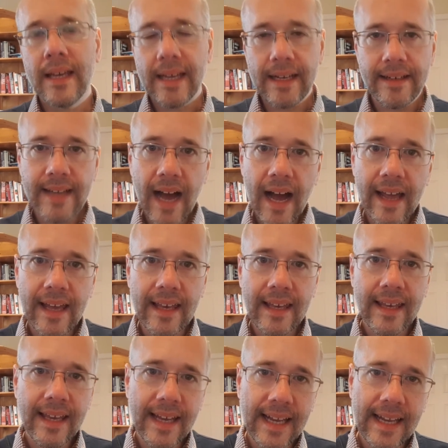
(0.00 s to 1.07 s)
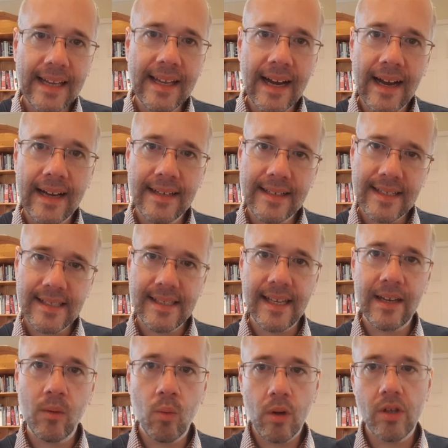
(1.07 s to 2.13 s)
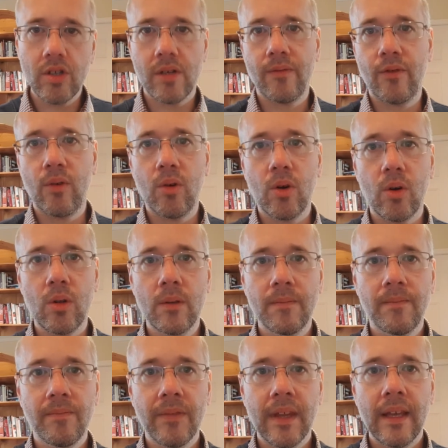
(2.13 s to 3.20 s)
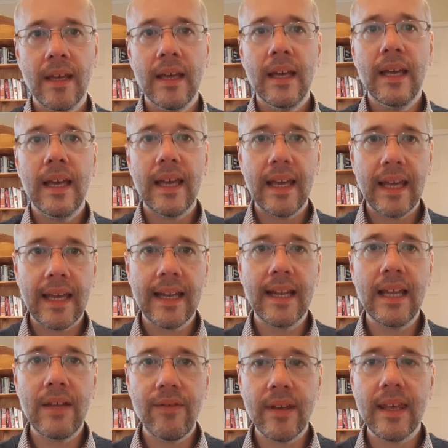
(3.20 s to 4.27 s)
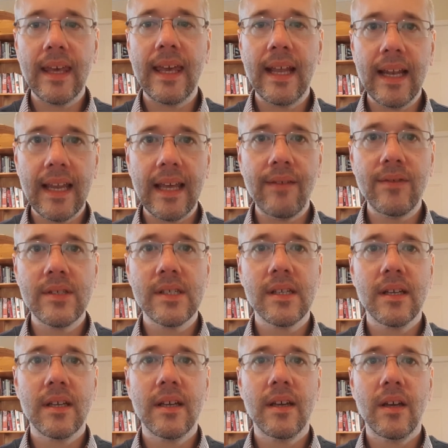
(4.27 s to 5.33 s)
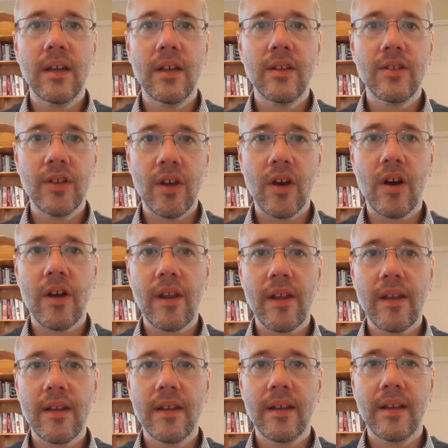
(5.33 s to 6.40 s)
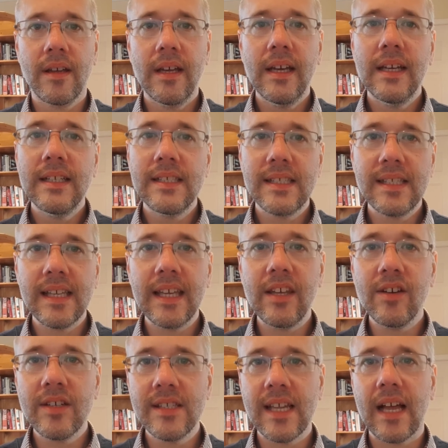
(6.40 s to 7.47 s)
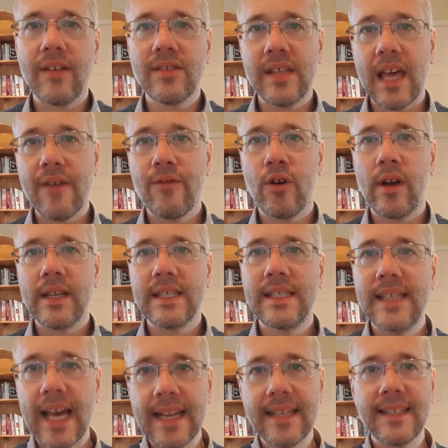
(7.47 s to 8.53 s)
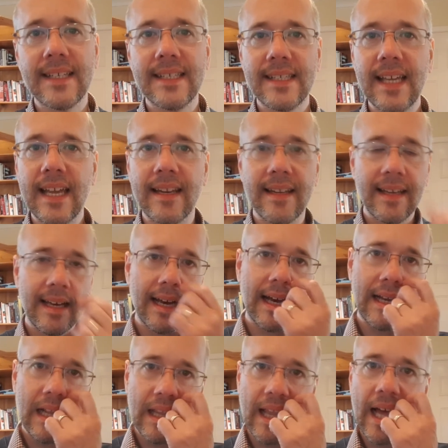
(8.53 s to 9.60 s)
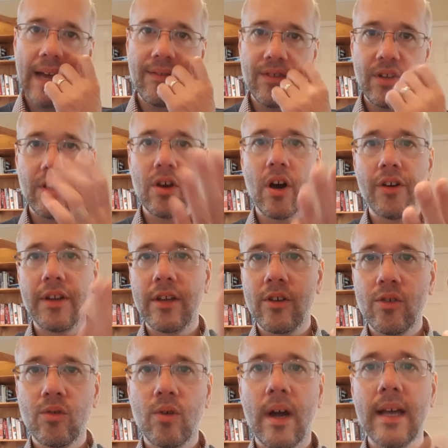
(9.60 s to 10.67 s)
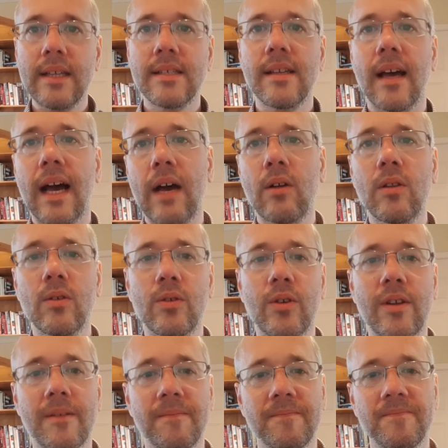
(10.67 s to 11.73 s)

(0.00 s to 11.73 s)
In dying, he died to sin once and for all. In living, he lives to God. See yourselves, therefore, as dead to sin and alive to God in Christ our Lord.